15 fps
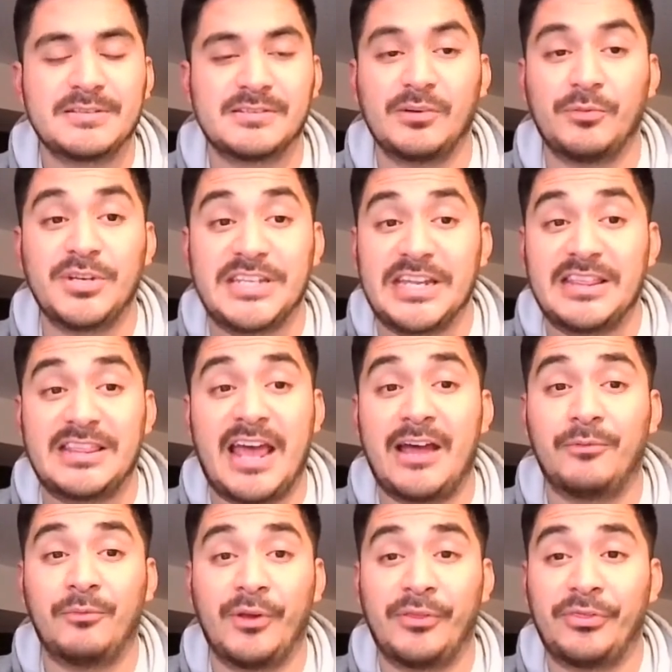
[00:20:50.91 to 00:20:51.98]
And so we yep. did
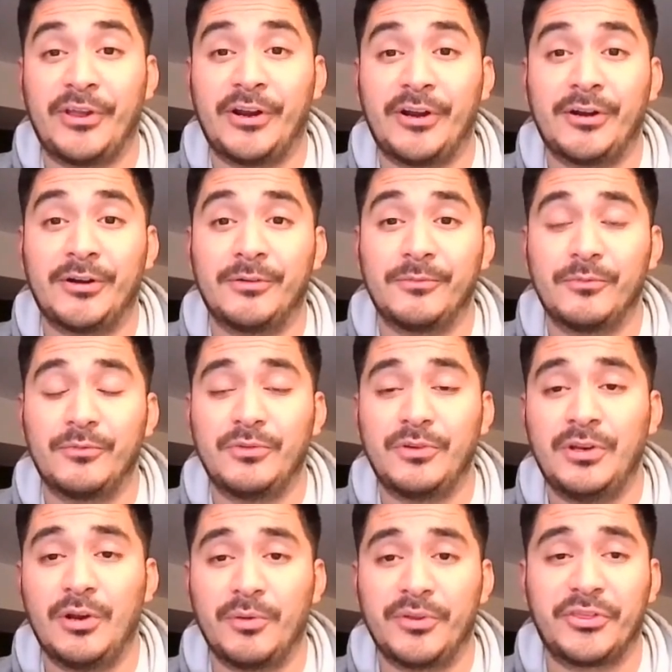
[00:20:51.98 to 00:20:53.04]
that with their
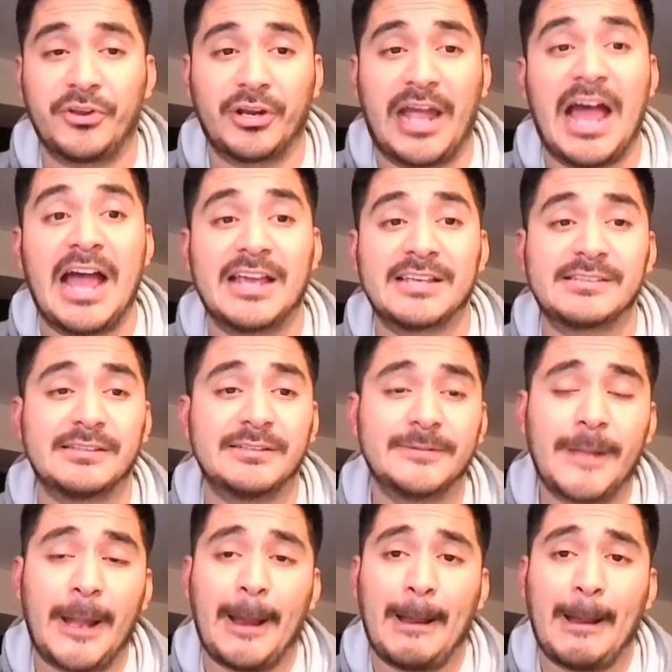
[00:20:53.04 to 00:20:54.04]
you know, with their guys.